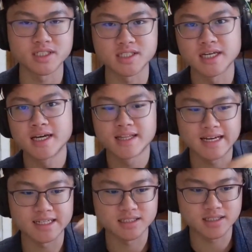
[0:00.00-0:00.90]
And
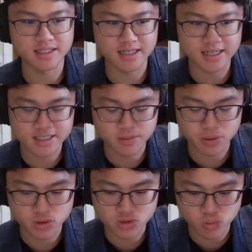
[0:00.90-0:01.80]
that is I
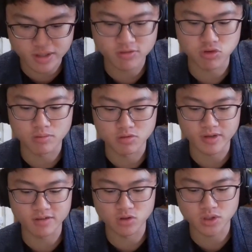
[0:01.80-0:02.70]
suppose, one form of
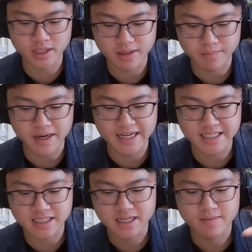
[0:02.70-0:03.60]
way of looking
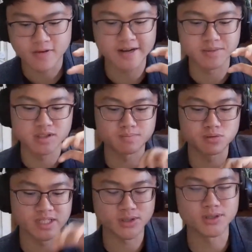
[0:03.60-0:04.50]
at perhaps the
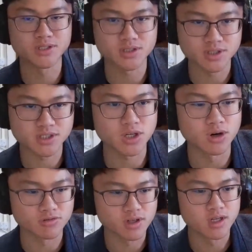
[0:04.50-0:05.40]
precursors of